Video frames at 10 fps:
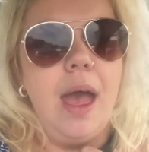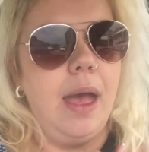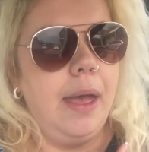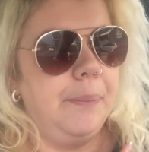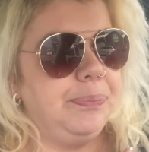
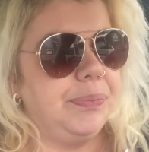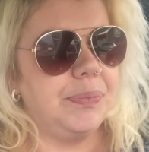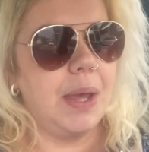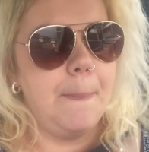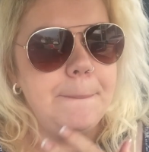Um,
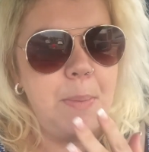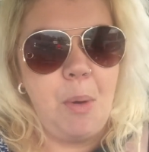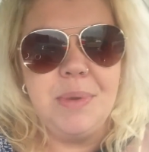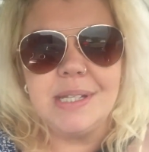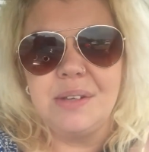my
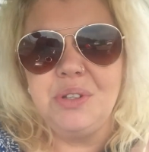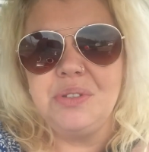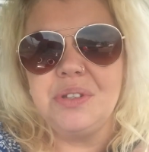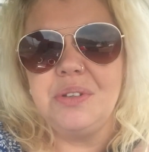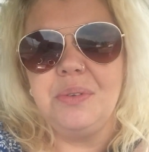mum and dad
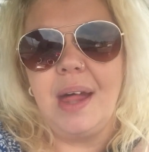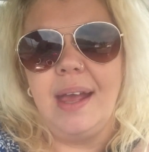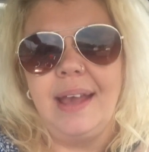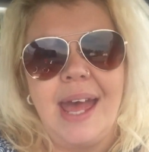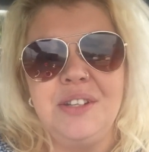used to do
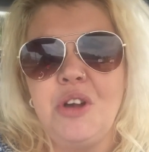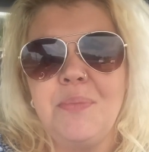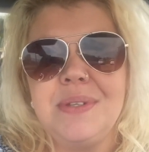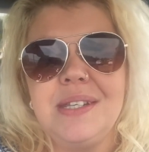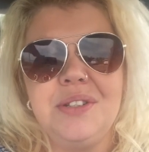like garden
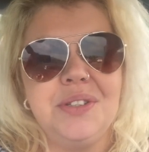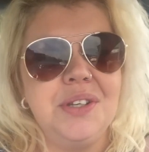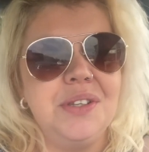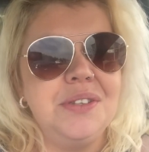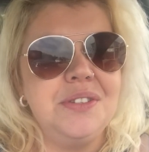
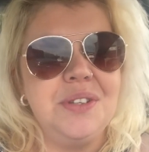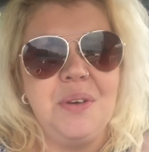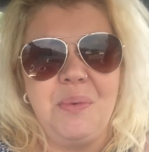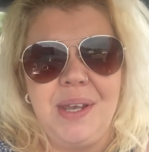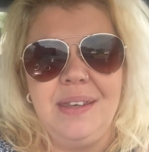competitions, you
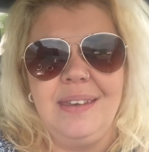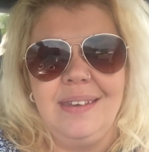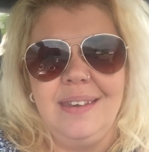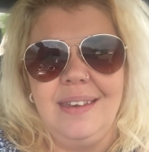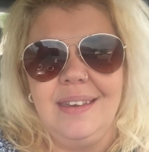know, where
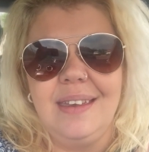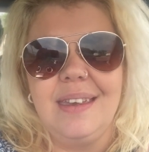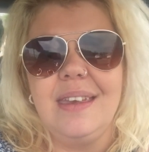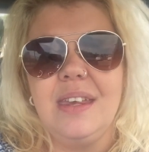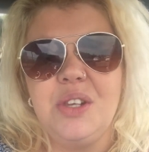you
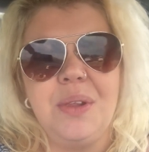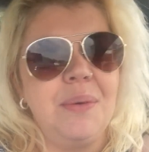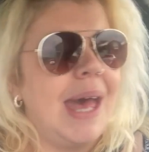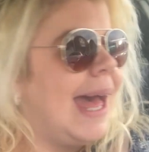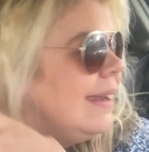you do
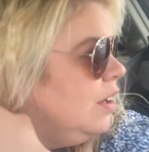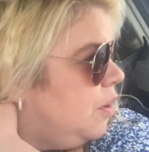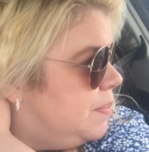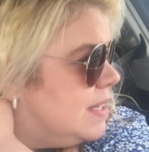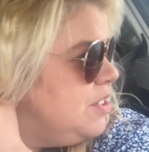them gardening
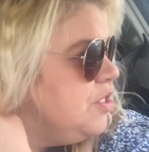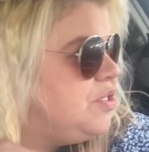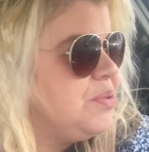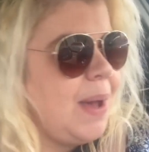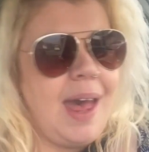
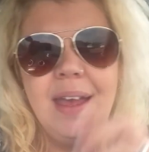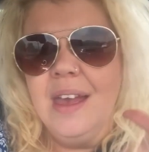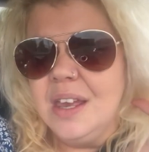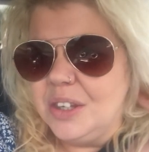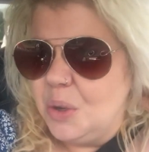competitions where
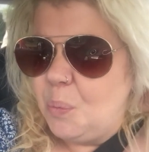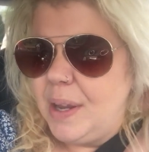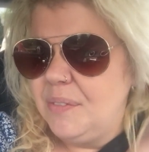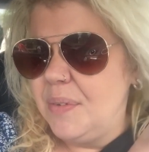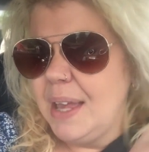you
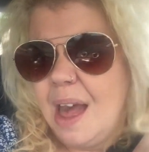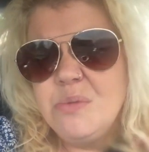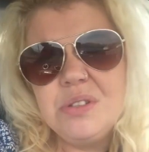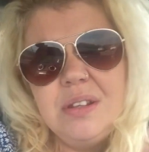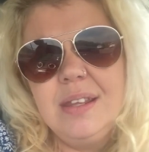win from the
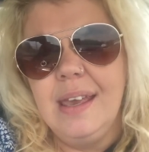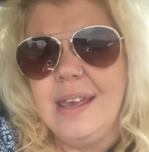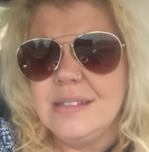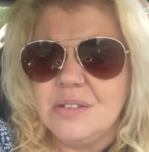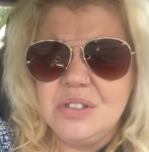council, I think
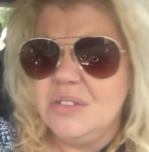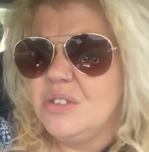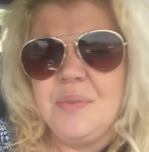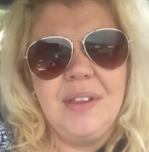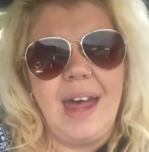it is, or
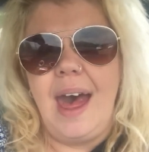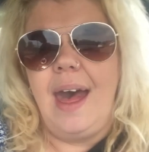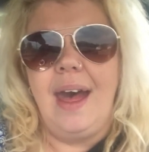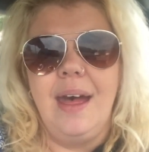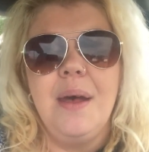something like
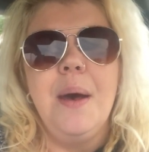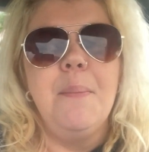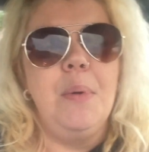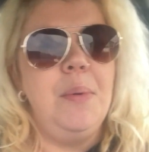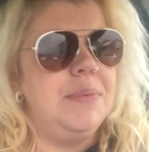that.
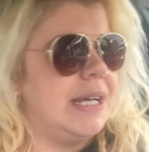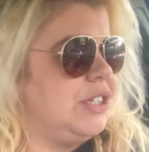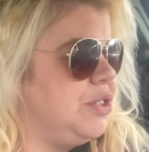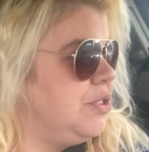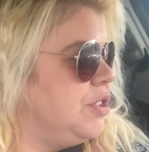My mum and
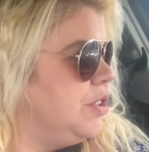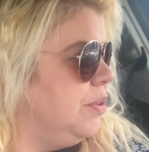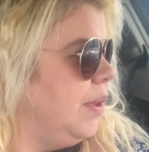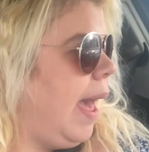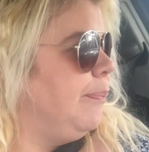dad used to
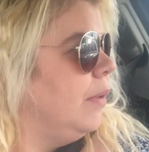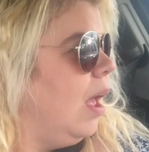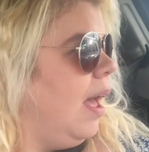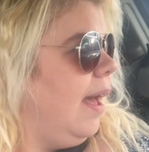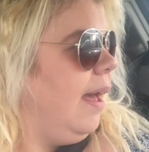do them.
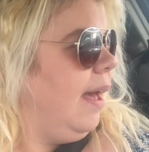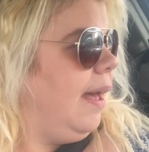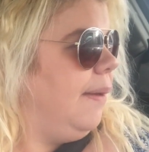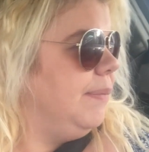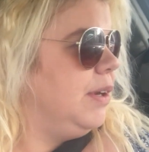
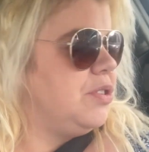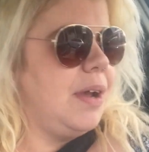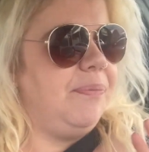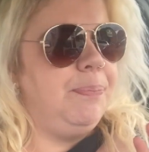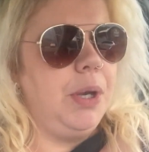Um, they used
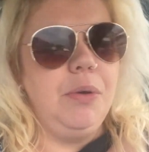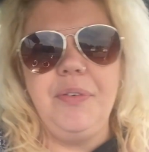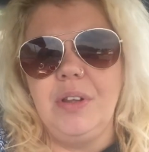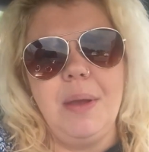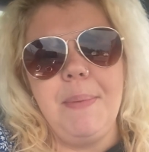to have
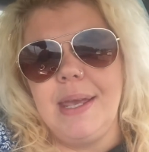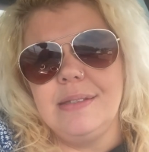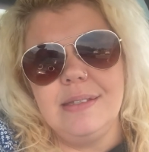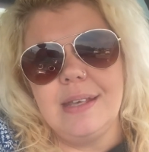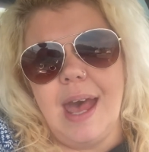beautiful,
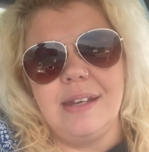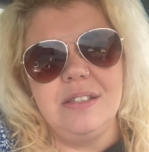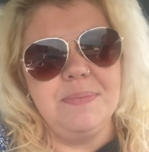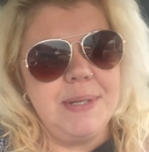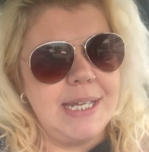amazing
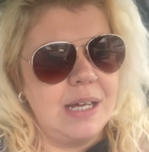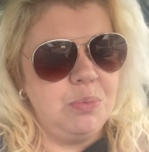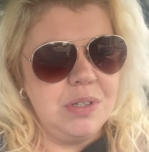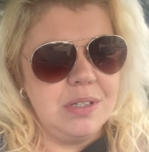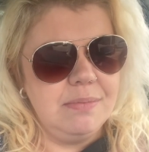gardens. My
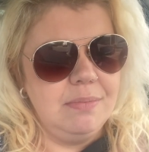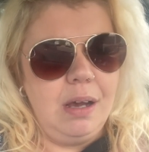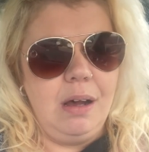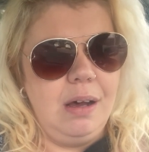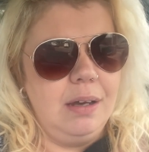dad was,
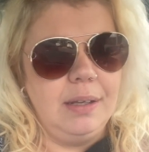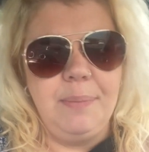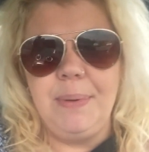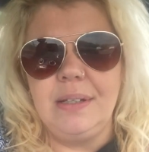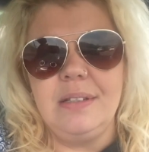oh,
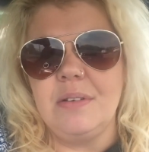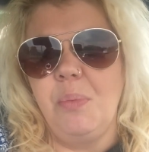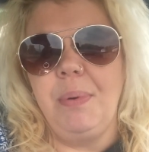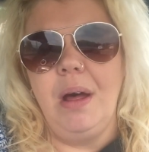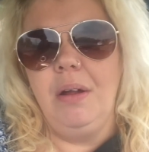he built his
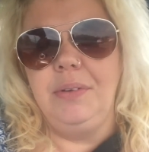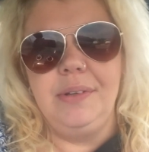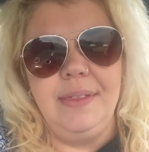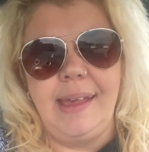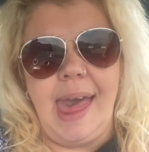own
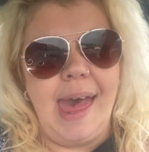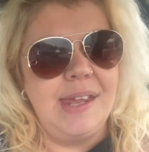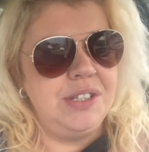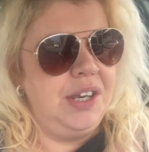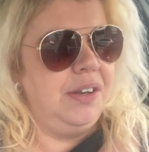pond in the
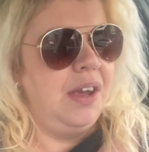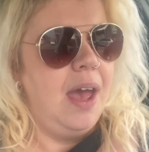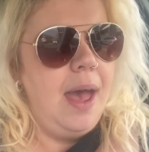garden.